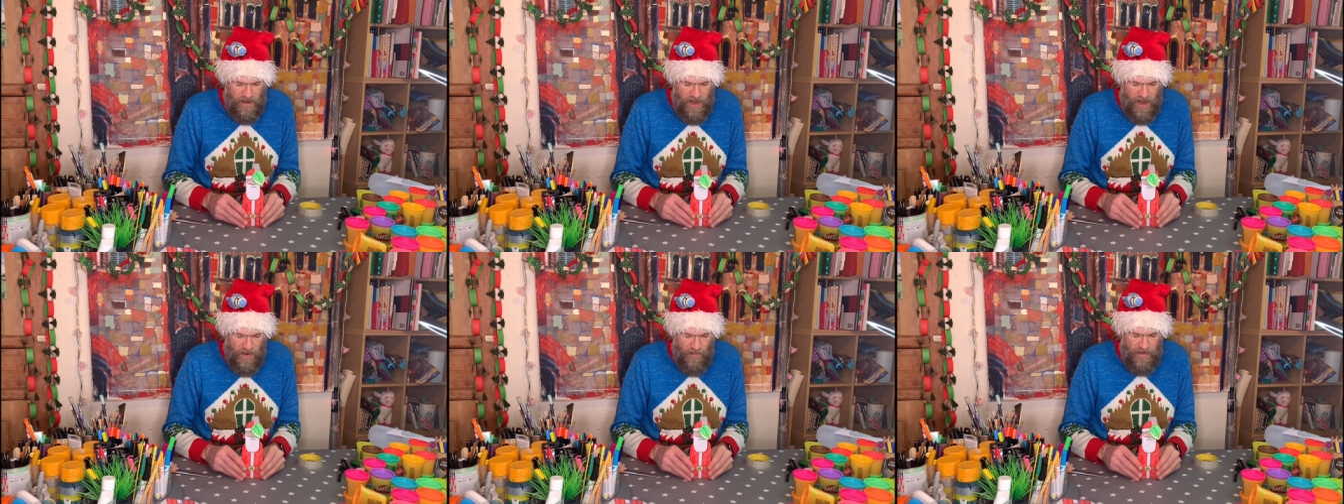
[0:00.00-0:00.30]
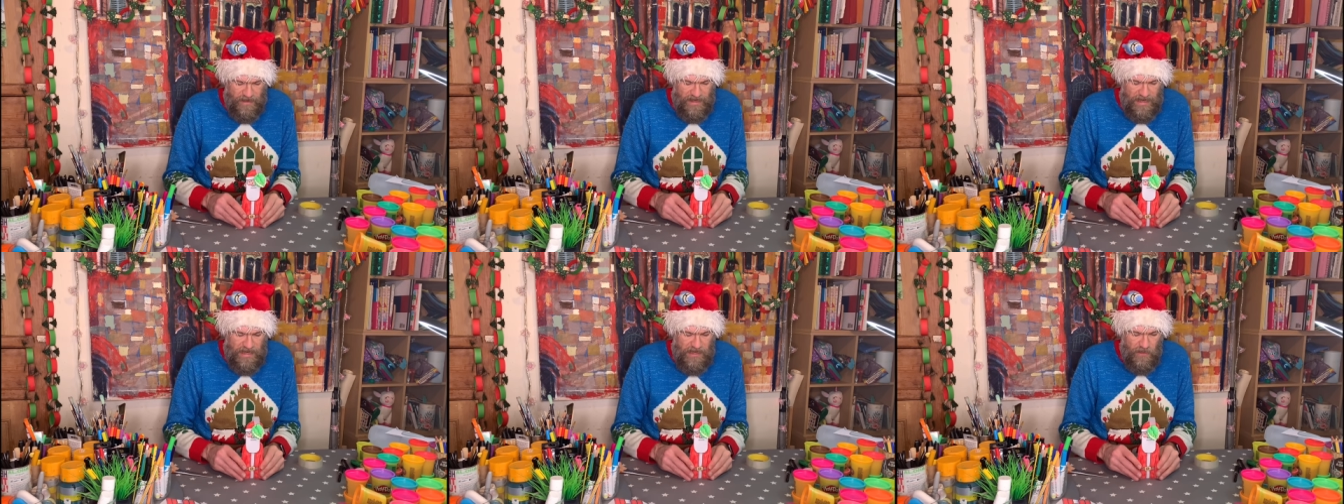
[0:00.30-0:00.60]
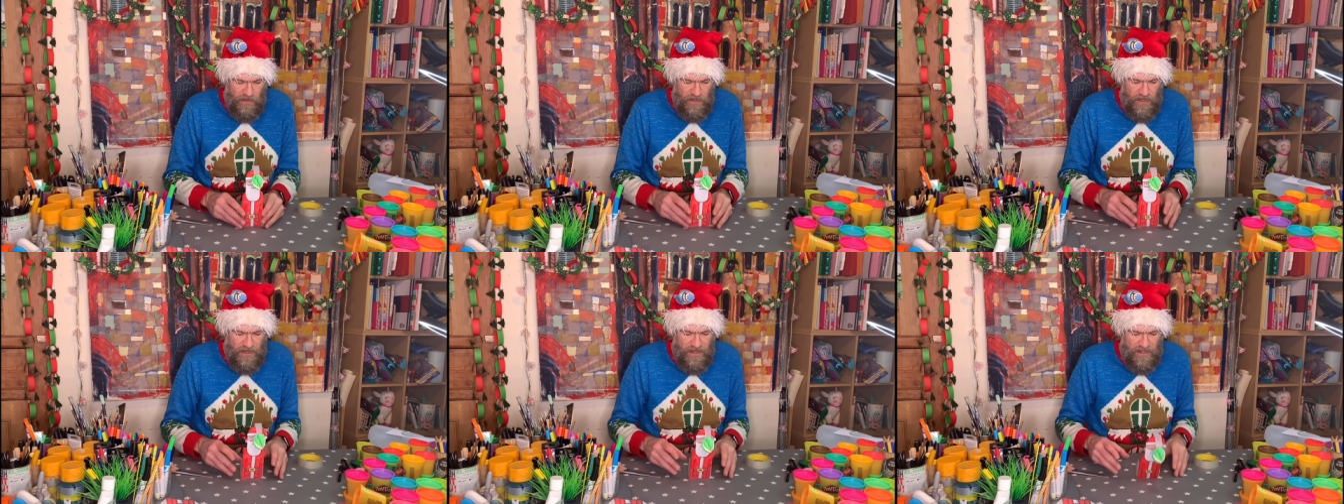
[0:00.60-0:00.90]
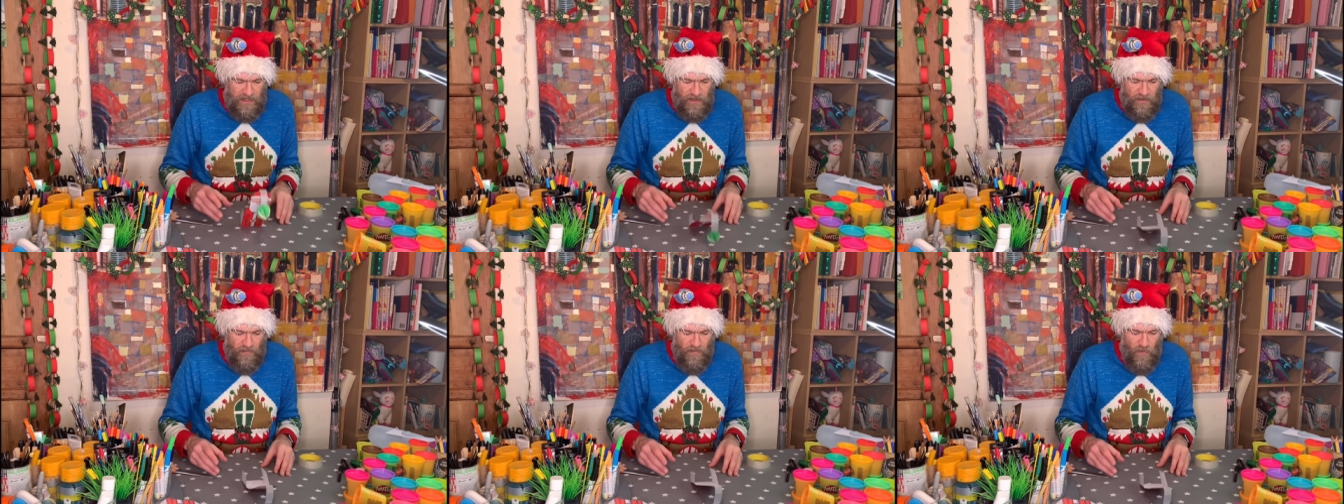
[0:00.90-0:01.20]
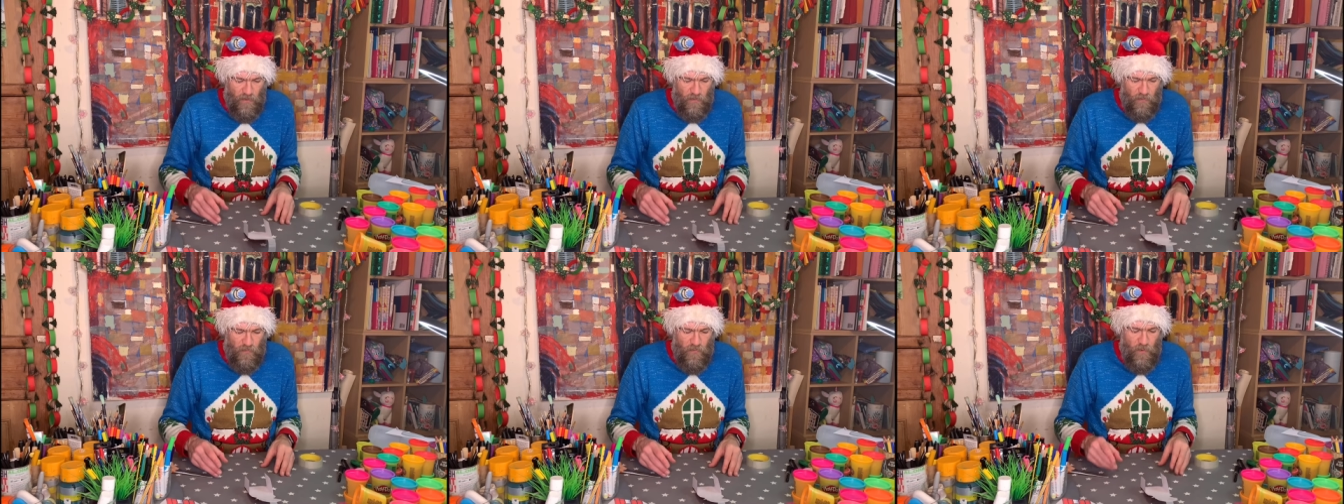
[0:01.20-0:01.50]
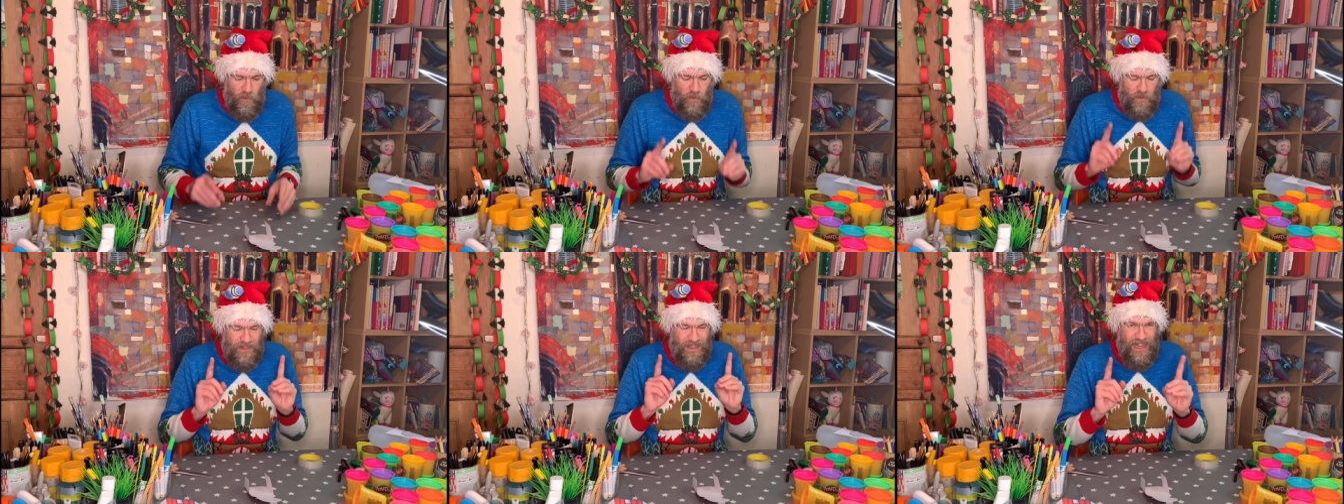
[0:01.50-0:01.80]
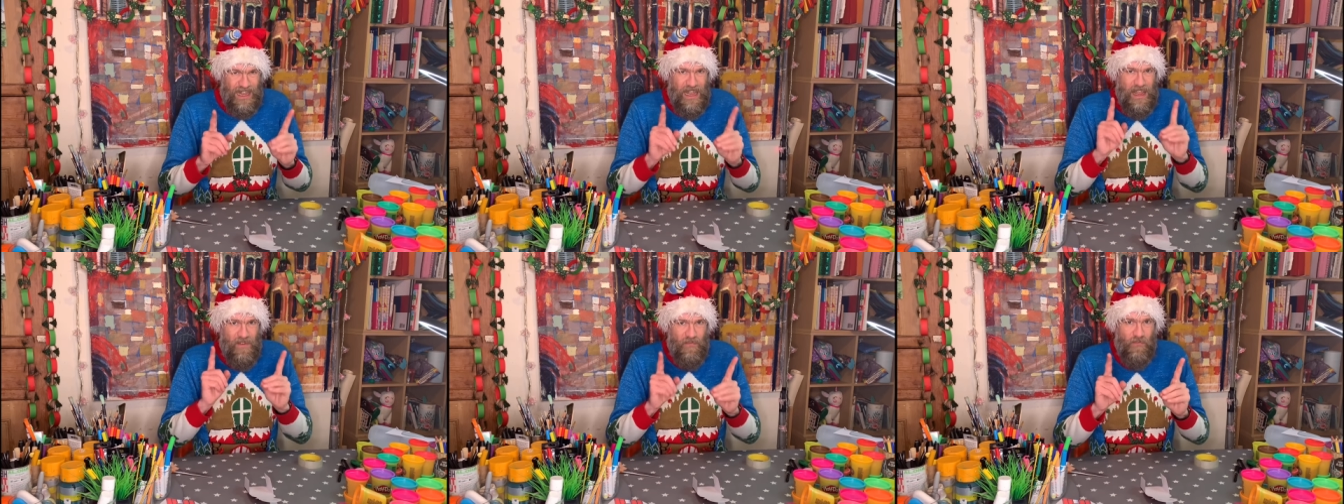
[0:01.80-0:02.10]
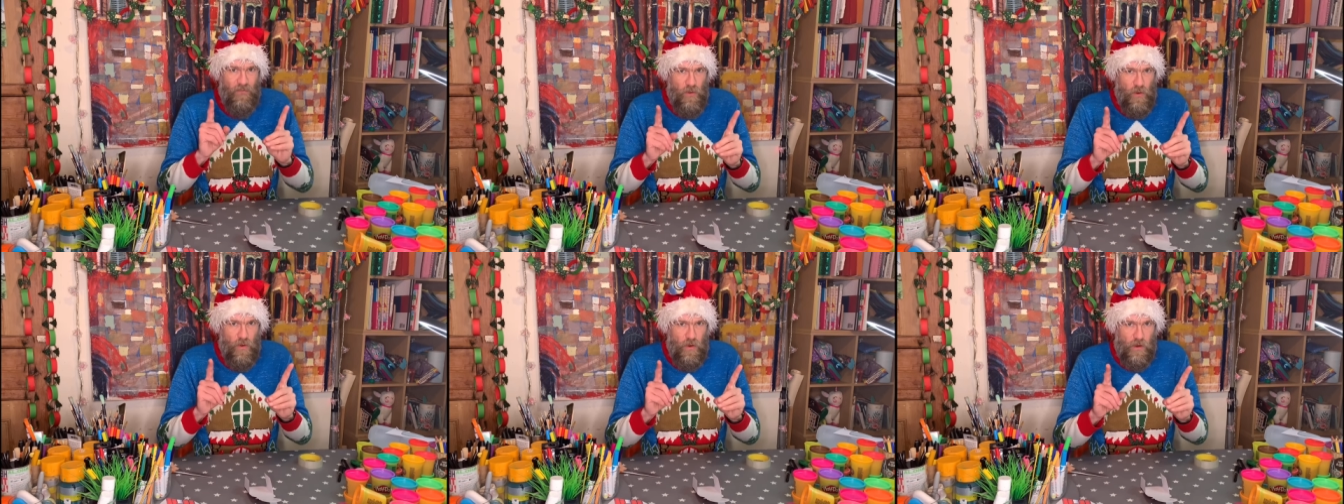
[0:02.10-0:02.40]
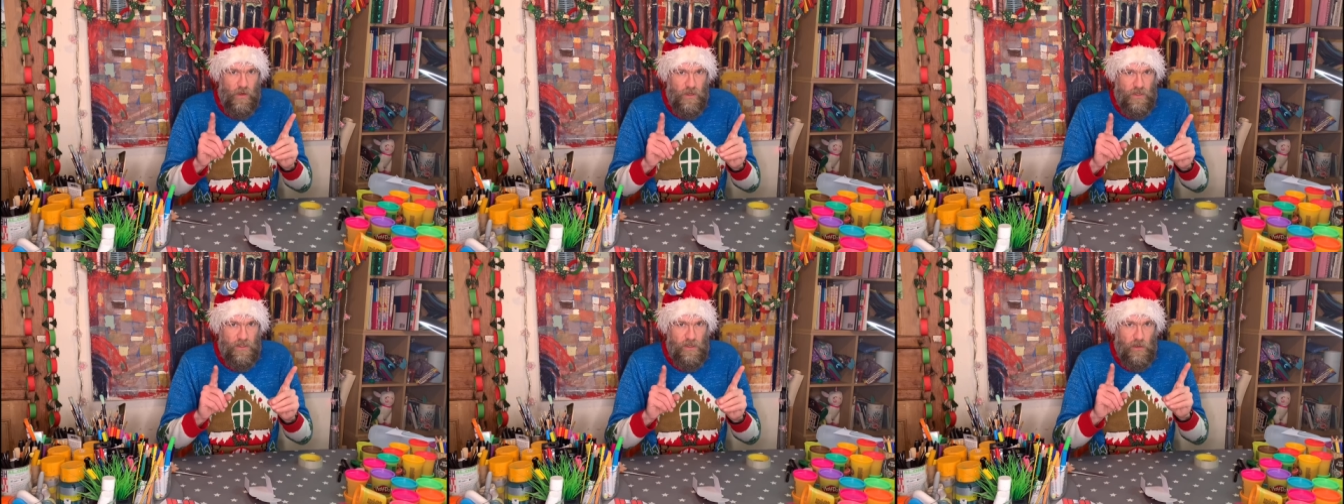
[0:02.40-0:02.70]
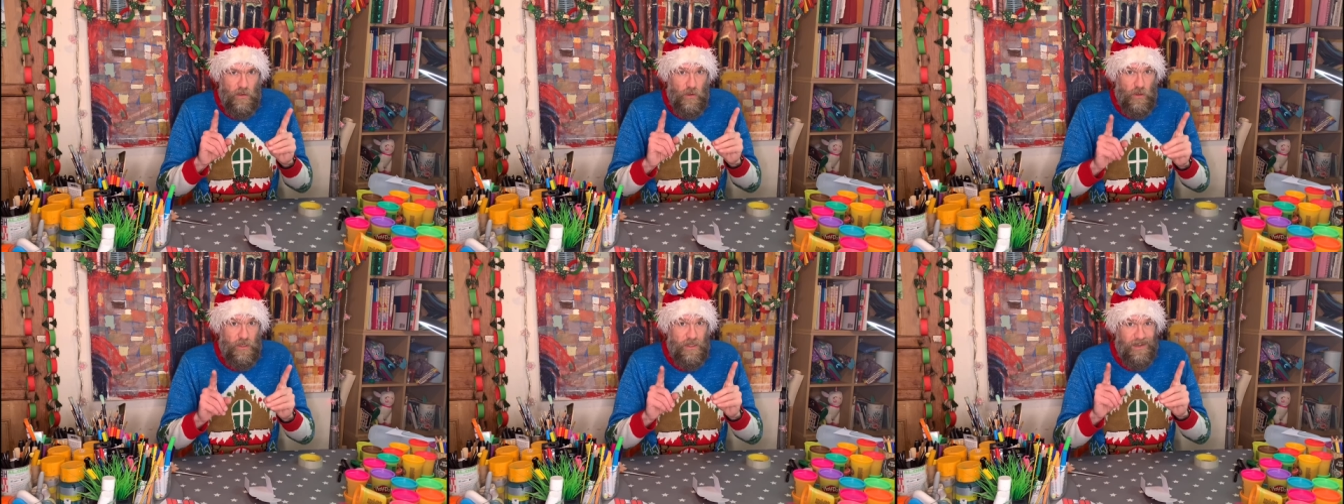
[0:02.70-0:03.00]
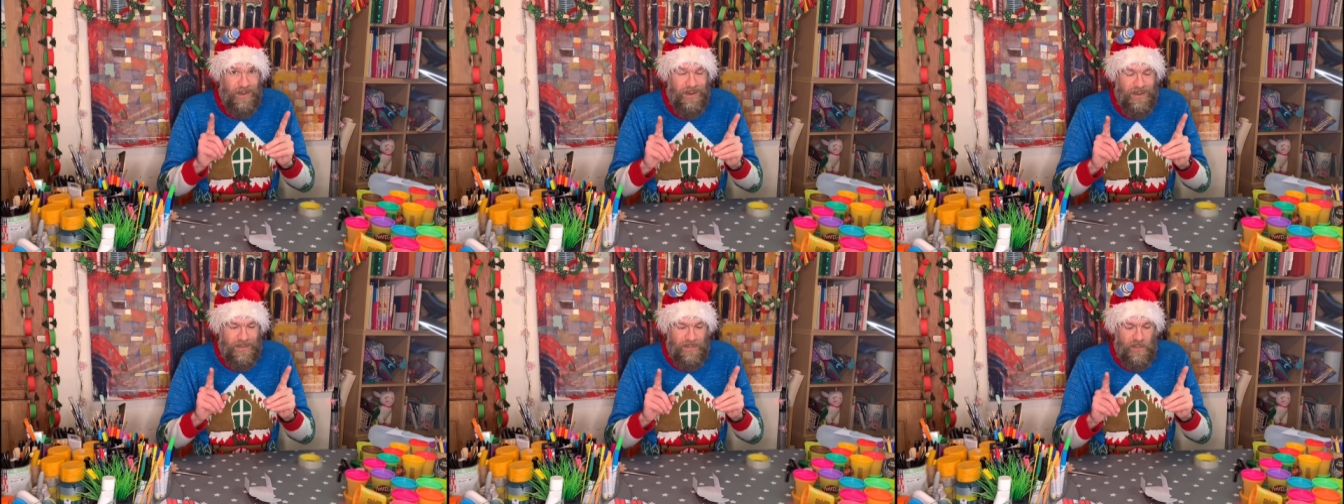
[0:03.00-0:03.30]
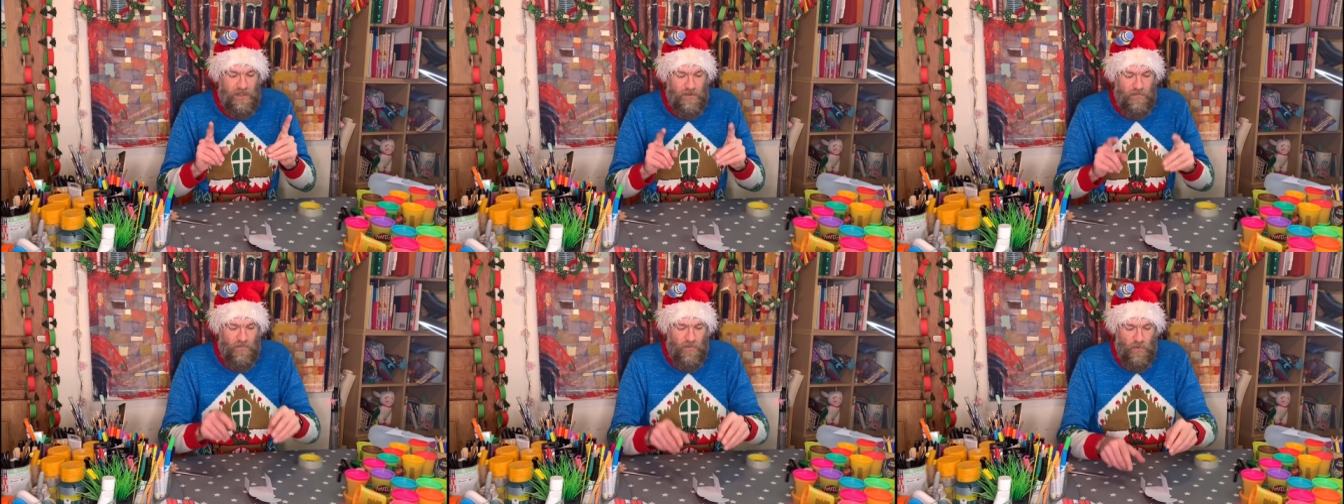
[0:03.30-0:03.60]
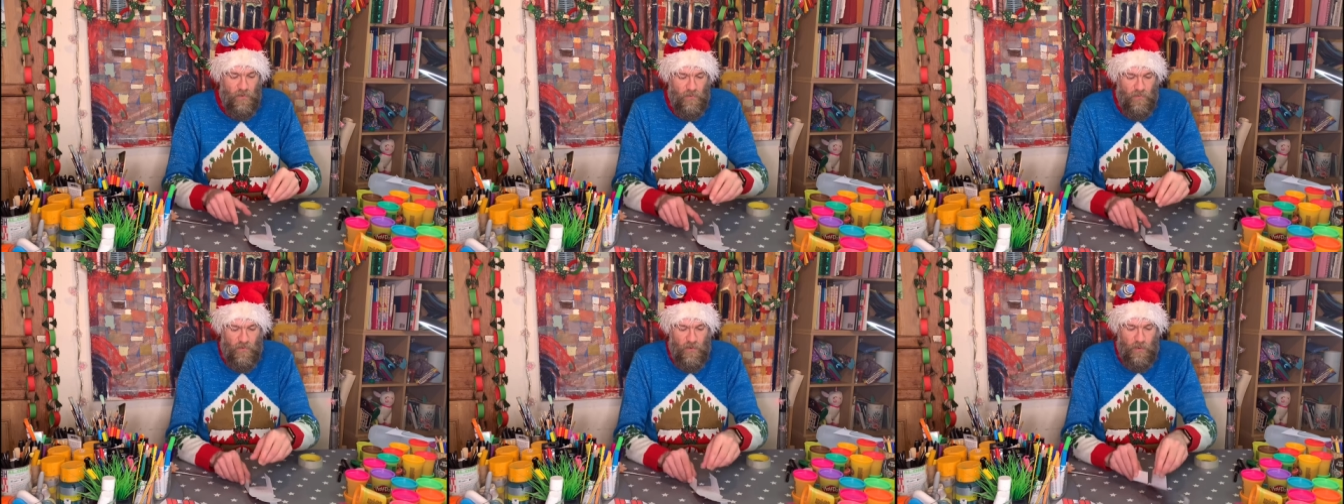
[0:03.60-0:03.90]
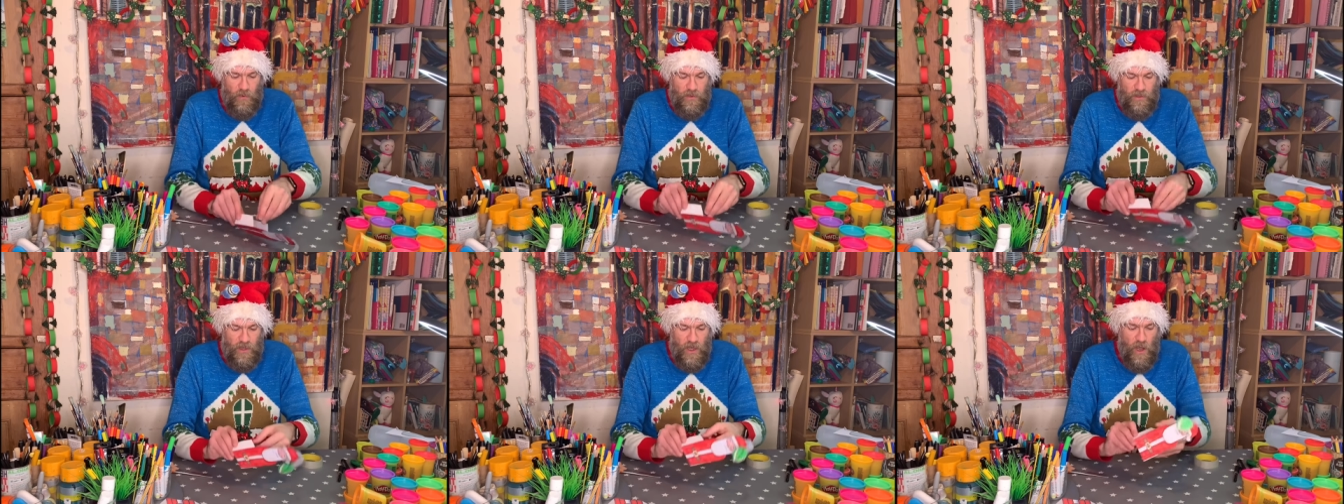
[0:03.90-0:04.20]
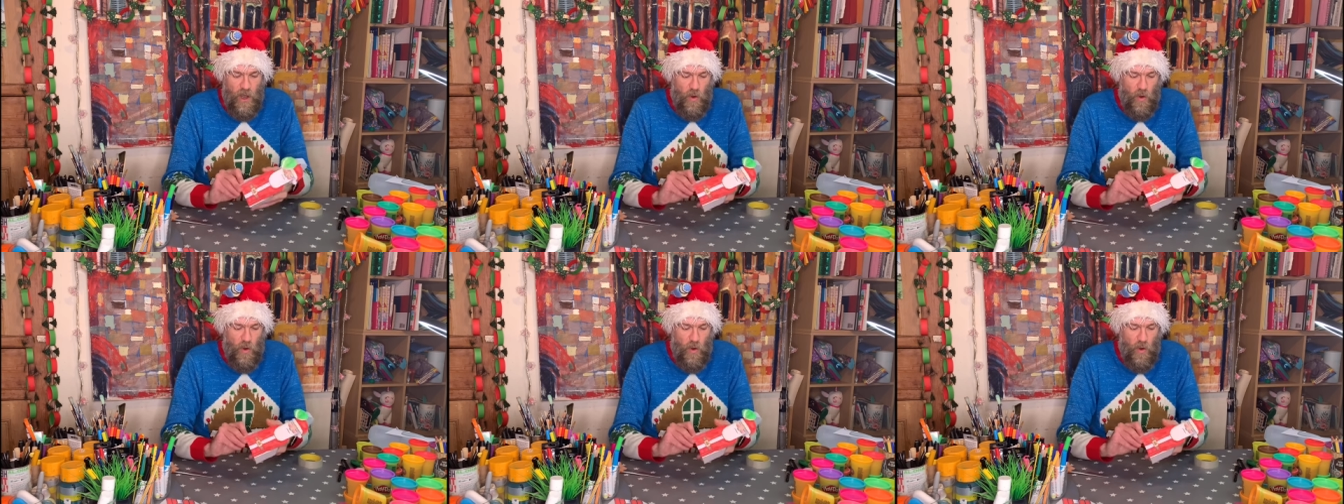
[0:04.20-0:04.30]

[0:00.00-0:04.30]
I mean, he looks like he's going to fall forwards. If yours looks like it's going to fall forward,